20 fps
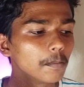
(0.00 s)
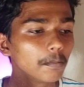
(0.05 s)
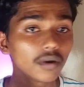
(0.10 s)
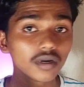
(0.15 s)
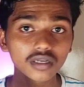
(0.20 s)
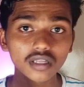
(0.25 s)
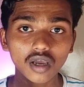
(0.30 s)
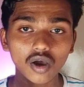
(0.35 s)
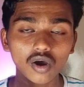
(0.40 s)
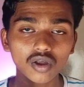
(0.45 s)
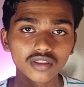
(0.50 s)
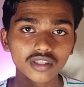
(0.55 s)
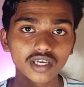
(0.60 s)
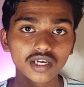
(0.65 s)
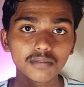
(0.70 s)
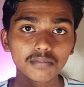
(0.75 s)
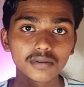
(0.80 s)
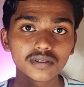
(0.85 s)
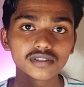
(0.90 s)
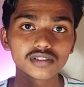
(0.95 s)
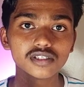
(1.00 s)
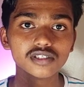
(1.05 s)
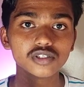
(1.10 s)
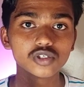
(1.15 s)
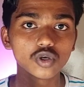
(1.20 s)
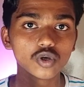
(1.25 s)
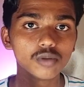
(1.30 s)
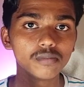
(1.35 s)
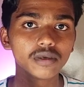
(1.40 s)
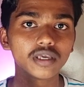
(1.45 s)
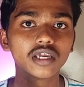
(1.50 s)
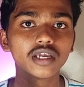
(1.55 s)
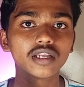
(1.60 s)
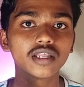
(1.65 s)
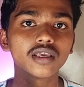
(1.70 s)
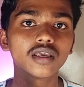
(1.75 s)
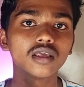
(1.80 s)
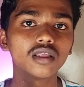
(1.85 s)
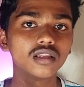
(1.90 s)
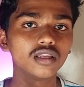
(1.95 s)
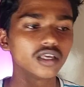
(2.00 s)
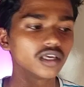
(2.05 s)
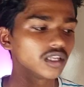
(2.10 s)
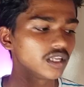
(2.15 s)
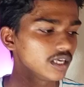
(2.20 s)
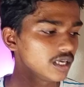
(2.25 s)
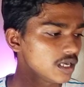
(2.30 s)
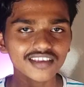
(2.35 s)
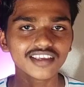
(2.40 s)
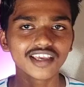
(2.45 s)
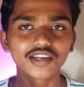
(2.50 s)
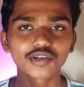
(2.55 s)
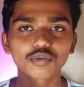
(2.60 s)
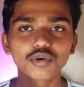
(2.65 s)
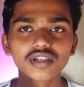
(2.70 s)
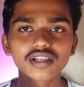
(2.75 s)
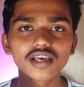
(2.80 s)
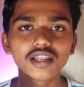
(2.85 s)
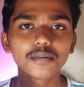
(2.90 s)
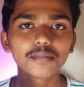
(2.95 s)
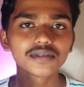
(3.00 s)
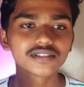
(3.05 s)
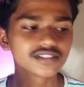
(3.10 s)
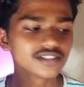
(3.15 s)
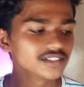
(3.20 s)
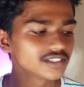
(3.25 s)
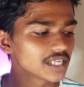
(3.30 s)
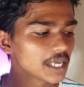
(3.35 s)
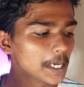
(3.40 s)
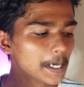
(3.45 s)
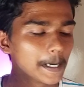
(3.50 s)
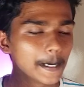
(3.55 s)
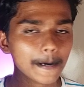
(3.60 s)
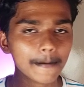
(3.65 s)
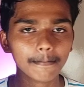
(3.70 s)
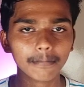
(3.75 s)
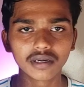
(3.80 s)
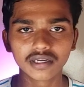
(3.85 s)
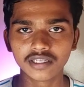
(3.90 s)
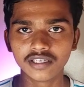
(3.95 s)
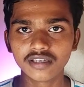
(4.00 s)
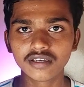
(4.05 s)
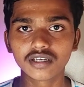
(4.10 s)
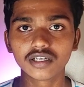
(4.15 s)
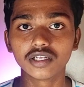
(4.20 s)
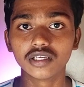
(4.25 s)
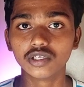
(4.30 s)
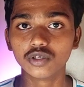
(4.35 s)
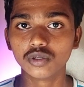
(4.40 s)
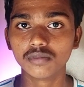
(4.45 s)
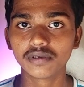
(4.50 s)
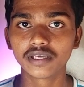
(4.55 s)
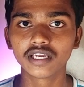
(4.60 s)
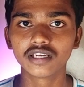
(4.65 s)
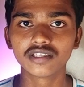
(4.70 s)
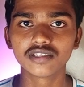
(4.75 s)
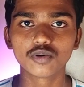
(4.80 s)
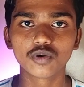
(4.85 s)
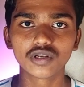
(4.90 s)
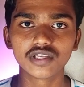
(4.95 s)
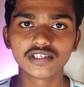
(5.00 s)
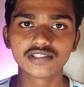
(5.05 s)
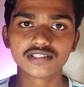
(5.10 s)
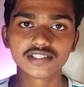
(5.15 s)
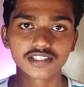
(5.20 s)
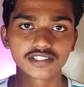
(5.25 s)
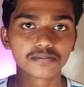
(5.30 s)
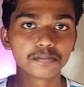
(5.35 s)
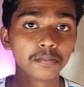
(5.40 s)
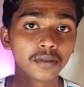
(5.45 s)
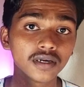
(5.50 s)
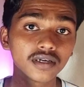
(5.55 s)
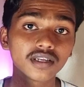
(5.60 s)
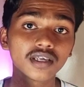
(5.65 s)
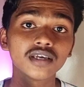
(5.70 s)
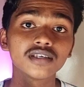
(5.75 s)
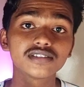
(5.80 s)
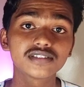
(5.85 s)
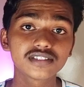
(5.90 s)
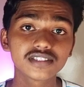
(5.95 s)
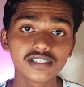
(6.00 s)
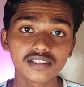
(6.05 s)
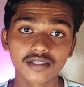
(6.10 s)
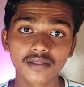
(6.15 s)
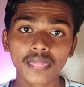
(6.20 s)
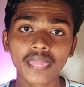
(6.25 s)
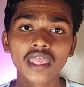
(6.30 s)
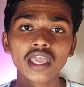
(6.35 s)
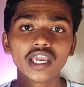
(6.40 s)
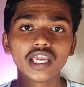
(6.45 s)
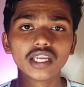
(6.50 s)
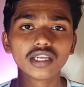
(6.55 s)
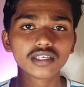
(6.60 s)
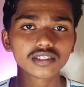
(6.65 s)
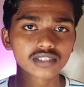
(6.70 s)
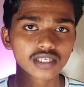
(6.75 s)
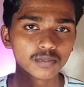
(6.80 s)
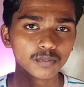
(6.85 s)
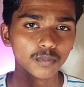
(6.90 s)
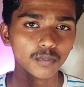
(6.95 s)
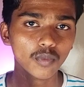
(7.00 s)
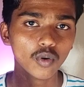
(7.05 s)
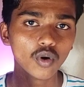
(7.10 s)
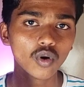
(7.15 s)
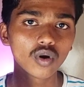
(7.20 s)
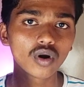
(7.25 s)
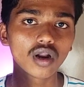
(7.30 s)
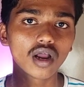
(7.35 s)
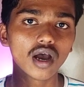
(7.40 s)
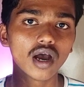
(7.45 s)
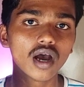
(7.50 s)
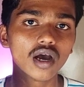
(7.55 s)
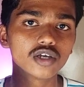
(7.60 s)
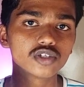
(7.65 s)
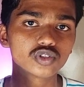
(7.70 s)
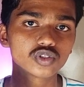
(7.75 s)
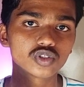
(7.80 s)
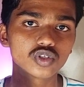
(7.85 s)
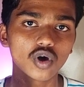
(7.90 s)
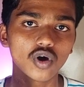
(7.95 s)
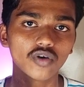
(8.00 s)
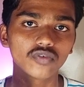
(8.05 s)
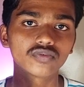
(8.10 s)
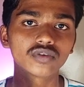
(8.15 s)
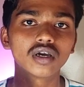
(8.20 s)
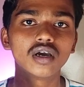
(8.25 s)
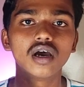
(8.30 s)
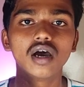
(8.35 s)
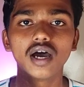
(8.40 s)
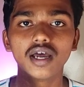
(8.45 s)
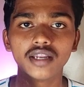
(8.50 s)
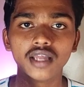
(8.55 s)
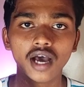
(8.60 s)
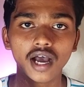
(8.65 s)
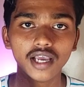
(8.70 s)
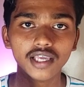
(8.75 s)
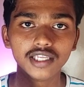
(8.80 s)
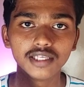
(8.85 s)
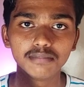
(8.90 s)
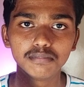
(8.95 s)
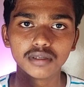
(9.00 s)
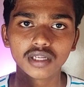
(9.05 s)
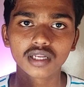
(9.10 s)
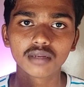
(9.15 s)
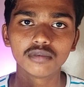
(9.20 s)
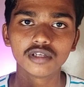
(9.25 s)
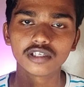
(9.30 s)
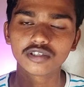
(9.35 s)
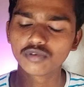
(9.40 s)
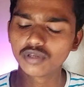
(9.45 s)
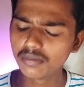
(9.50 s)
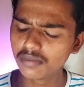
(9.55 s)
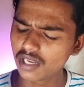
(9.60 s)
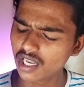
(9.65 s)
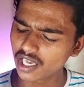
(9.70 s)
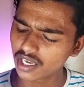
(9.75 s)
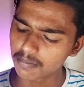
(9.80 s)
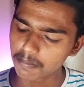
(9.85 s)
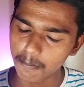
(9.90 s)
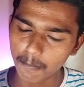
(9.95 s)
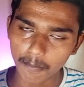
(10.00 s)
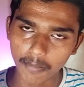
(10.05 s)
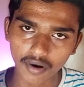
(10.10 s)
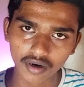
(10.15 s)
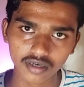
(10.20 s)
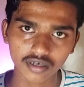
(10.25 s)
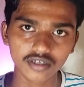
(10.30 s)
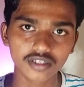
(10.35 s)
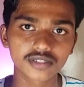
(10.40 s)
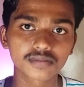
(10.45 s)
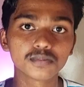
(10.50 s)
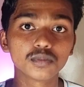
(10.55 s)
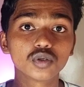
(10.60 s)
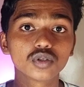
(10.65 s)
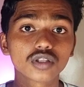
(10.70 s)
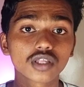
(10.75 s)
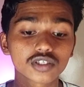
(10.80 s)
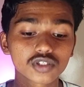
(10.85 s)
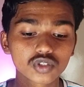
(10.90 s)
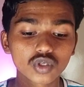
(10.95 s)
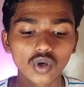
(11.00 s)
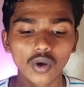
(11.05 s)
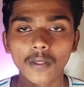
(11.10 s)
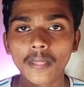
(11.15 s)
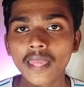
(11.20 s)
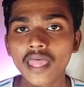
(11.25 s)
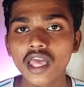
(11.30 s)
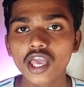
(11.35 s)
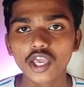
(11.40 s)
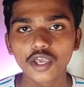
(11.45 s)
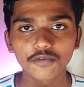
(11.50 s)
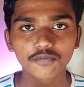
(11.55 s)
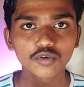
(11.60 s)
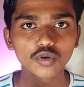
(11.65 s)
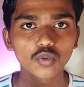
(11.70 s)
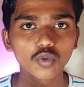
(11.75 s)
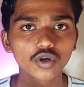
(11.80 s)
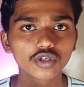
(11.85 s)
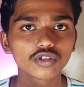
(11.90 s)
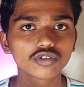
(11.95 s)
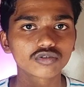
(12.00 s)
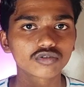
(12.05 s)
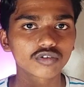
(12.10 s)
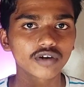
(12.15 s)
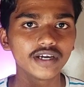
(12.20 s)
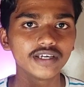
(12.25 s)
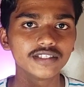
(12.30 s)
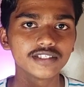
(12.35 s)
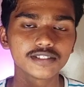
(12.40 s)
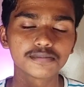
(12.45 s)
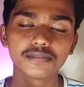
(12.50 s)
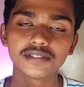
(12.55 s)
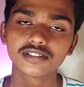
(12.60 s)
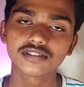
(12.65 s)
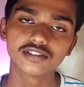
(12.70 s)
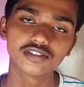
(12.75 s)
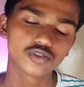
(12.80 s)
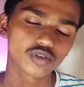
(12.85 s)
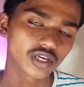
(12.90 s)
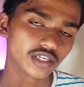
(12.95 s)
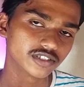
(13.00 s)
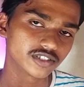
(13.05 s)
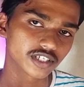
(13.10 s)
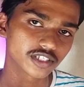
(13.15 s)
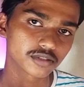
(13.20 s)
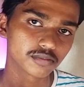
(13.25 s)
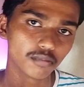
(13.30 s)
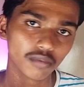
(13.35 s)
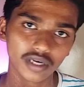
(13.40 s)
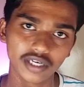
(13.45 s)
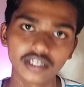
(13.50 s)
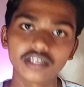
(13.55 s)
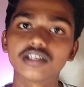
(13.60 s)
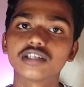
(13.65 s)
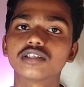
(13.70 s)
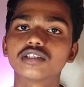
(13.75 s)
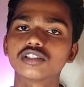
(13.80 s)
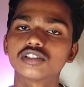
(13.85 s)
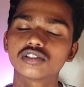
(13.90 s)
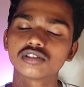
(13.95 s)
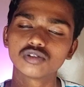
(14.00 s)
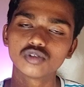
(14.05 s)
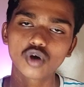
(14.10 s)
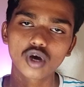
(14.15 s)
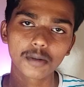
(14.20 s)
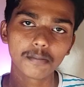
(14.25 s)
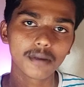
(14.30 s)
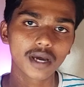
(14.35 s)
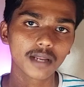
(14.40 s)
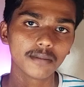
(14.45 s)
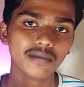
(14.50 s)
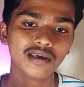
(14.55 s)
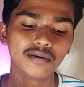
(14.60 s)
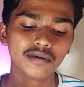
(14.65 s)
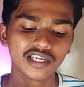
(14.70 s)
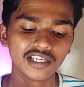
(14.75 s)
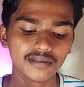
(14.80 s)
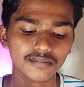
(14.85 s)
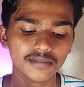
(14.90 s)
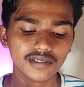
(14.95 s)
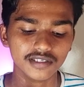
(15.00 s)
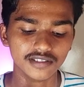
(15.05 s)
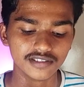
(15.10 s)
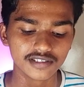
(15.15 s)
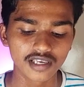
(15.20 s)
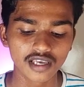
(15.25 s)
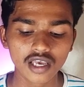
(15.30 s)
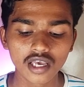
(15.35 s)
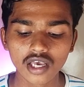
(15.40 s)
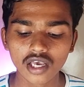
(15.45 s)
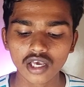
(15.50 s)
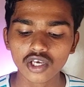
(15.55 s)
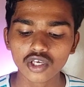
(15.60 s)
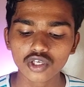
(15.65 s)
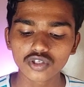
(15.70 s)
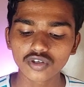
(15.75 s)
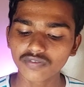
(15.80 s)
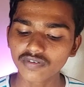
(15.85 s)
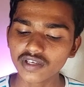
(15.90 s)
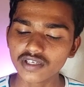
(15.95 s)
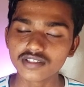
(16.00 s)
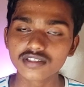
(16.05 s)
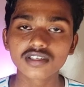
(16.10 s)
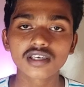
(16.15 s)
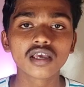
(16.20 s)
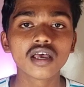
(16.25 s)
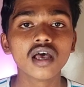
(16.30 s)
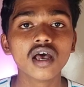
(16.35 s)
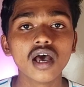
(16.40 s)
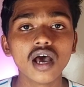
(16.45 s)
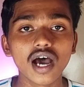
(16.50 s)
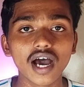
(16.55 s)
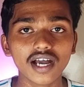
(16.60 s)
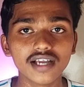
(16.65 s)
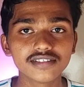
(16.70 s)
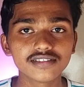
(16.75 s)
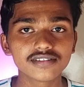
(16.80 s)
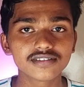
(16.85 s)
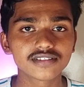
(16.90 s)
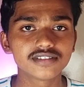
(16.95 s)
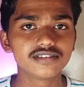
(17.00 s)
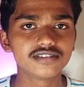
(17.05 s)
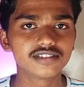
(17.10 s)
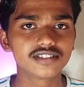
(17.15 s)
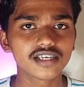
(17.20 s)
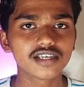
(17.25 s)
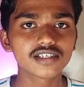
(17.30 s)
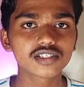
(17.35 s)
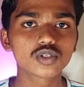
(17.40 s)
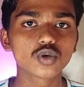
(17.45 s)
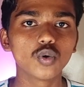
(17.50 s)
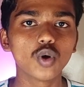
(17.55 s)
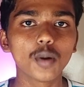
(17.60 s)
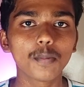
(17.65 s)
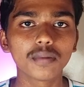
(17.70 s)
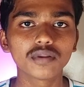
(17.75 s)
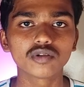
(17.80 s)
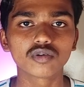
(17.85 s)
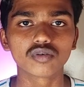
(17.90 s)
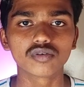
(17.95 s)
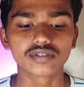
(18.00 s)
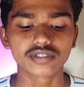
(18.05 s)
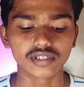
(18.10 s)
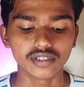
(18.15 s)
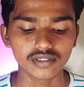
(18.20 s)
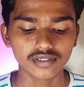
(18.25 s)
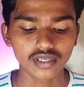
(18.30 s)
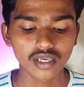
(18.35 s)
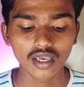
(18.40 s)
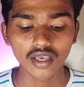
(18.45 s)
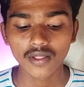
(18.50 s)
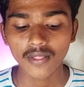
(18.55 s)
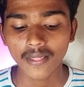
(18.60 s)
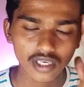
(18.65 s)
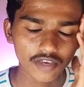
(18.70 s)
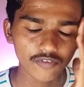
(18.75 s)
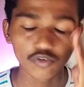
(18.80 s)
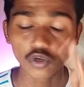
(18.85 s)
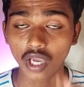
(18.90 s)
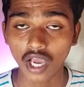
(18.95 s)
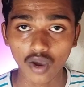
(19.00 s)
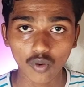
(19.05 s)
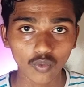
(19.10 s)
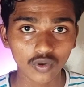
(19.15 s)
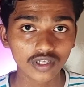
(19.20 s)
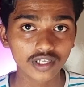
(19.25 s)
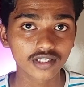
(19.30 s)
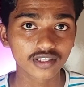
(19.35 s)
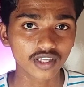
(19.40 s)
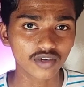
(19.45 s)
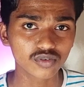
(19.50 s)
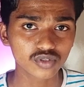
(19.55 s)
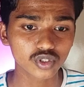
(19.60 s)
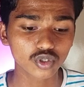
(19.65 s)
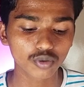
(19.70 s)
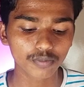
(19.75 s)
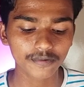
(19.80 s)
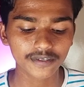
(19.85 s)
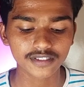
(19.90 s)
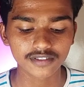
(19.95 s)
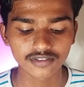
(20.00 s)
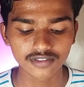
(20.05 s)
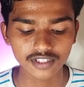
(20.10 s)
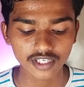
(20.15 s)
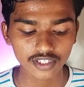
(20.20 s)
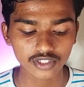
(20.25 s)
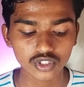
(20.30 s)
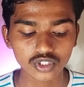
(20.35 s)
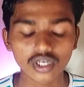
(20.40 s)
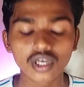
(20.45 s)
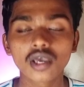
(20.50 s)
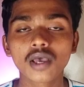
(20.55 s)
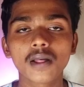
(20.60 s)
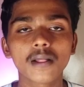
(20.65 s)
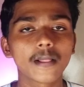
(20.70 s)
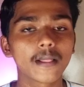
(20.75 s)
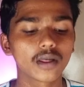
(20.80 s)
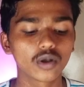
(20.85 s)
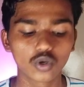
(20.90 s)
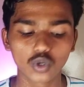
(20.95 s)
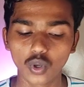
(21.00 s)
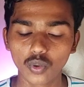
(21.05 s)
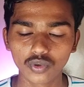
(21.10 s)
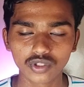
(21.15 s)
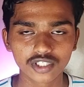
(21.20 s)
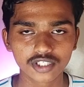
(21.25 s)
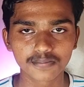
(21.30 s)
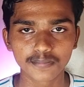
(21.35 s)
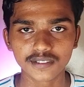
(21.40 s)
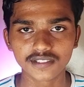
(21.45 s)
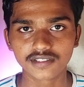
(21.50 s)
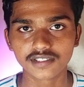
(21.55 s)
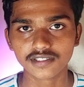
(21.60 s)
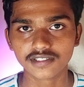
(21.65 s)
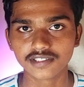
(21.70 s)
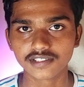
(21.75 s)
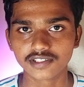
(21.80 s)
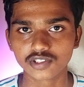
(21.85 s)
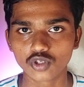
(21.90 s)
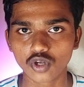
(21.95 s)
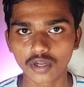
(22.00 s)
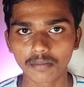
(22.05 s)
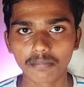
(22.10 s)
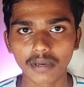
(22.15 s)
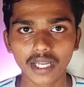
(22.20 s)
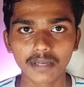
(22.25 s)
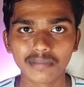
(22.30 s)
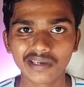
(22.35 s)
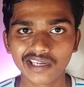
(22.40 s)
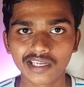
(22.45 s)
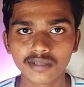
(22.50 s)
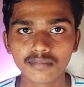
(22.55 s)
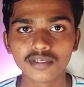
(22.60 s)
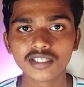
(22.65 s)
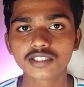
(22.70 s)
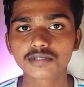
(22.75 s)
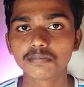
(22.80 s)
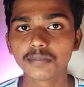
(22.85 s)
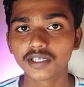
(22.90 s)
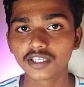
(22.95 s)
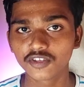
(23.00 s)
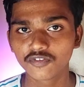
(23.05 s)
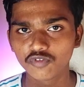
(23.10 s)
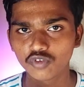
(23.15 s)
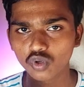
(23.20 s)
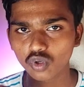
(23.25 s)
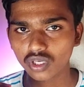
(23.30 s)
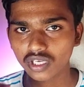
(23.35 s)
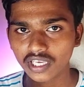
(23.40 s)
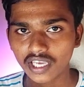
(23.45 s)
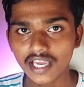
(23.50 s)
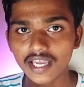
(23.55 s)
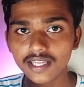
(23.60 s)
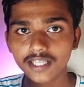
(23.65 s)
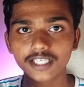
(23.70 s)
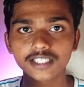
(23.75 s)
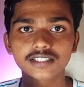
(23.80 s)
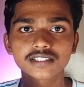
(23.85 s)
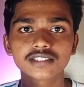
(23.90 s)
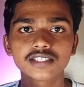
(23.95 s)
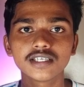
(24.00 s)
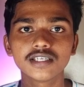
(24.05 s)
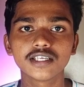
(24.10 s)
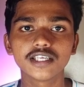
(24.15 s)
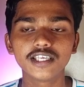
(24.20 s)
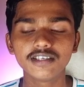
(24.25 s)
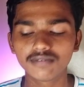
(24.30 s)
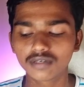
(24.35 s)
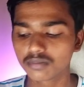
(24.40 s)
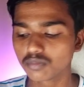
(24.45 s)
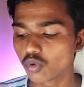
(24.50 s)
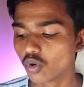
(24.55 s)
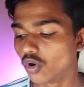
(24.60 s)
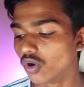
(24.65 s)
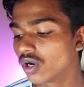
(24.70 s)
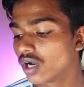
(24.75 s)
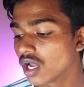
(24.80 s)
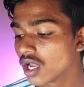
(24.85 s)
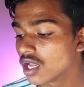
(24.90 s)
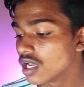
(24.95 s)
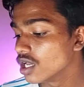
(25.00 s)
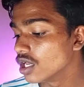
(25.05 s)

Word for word: but on that pencils you will be getting nearly yeah, 12 color pencils but here you will be getting only 6 but still it is more soft and highly blendable it will be like buttery smooth so if you want to try these pencils you can just buy it it is not bad by any means so friends i just opened the results if you have only 1000 rupees just go with these pencils it's not bad by any means but if you can extend even more